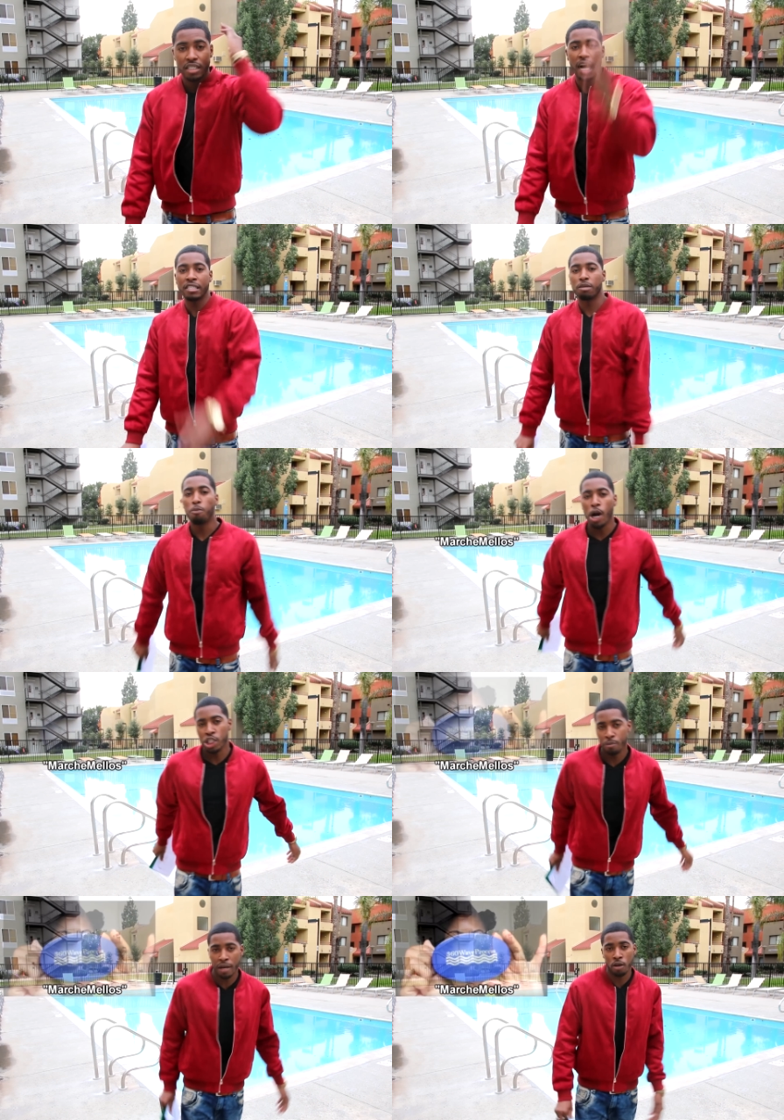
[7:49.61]
Shout out to
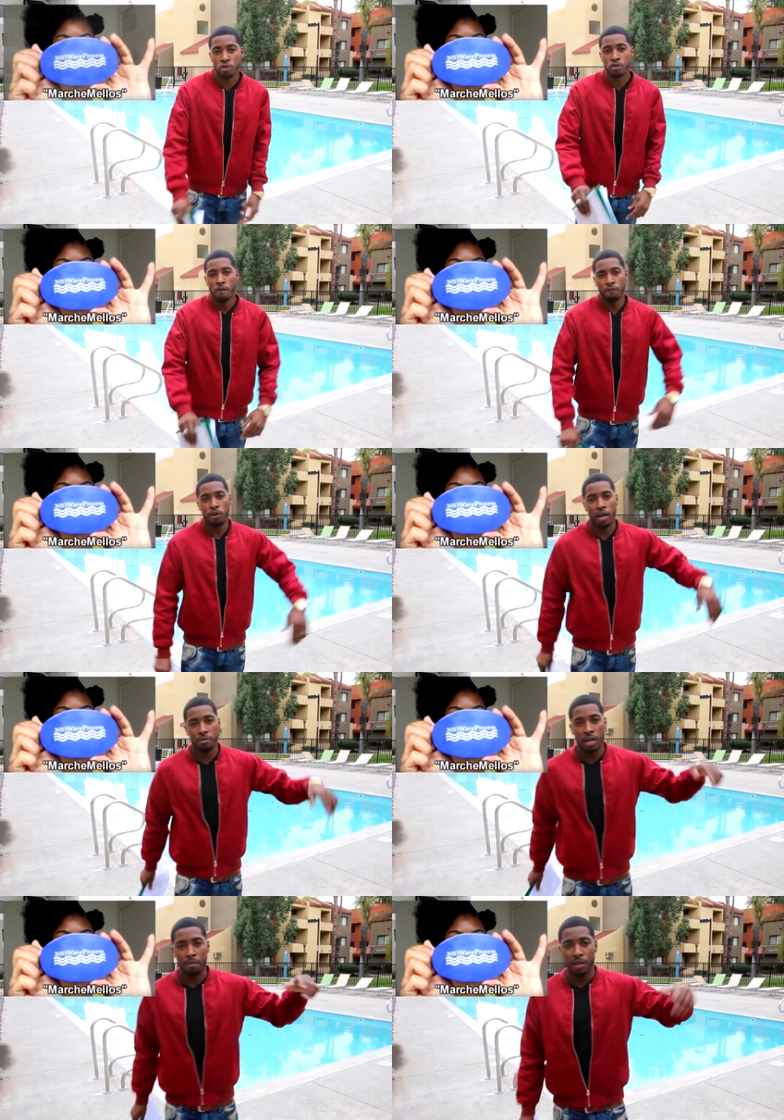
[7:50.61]
Marshmallows for,
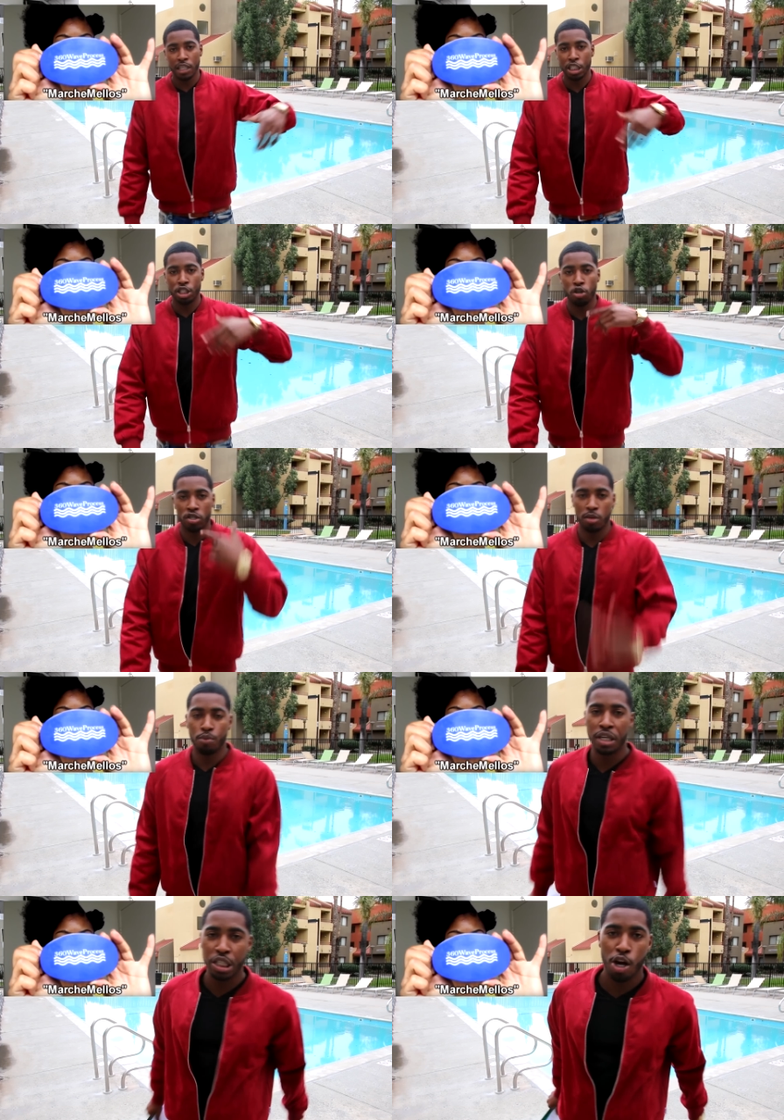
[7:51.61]
um, you know what I mean? She showed the
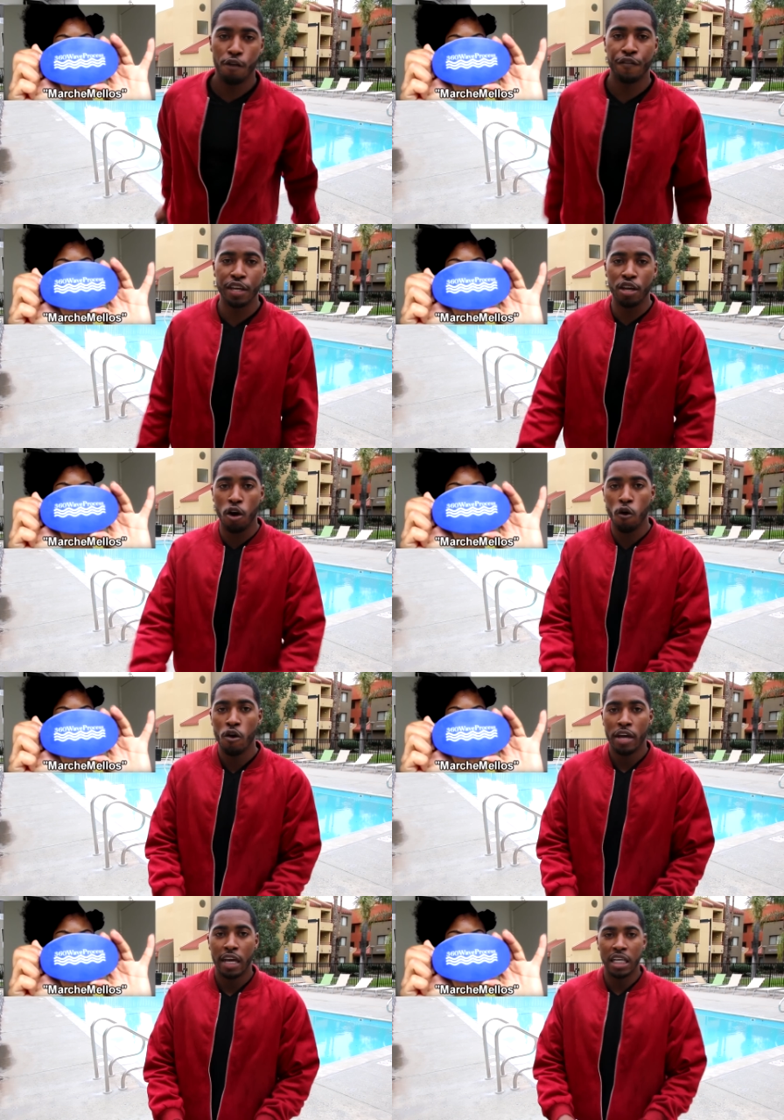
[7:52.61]
brush in her video,
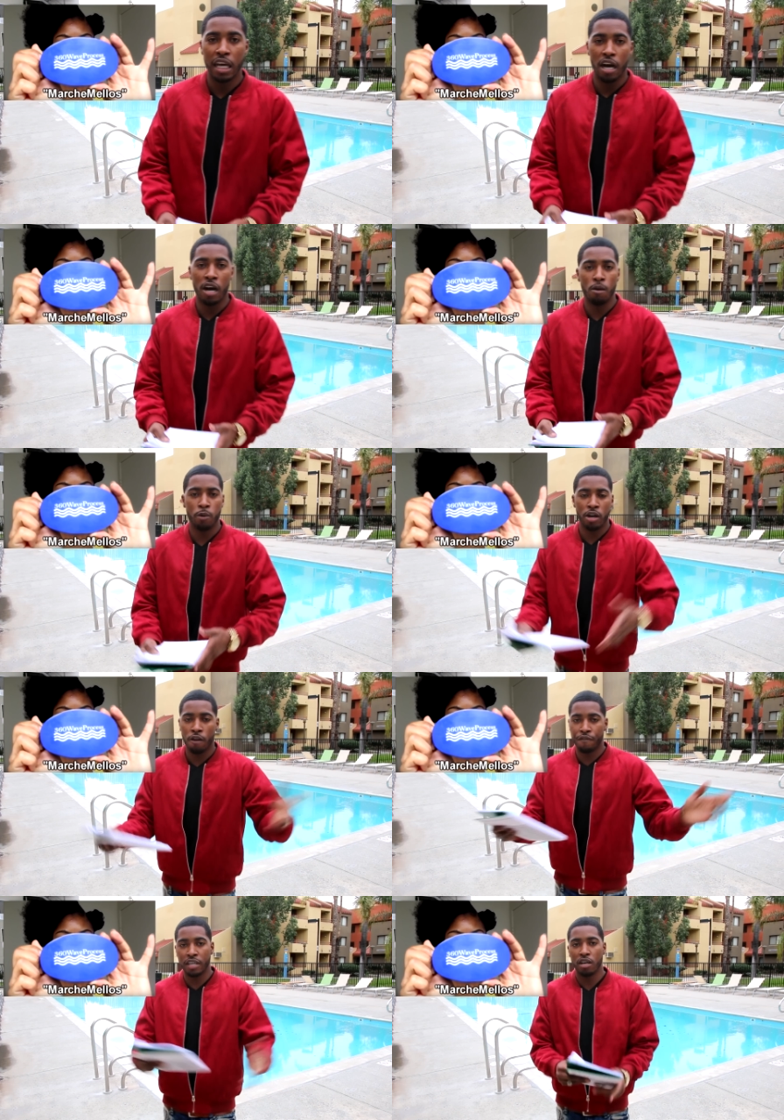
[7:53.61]
in um, one of
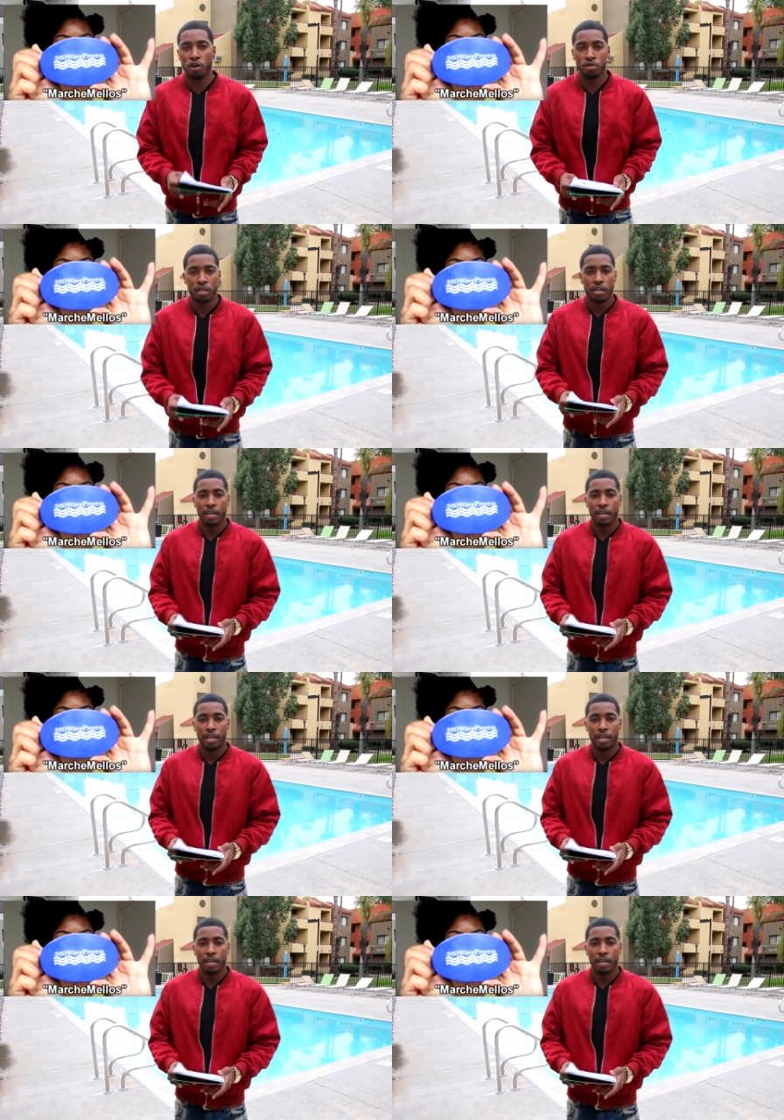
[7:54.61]
her videos,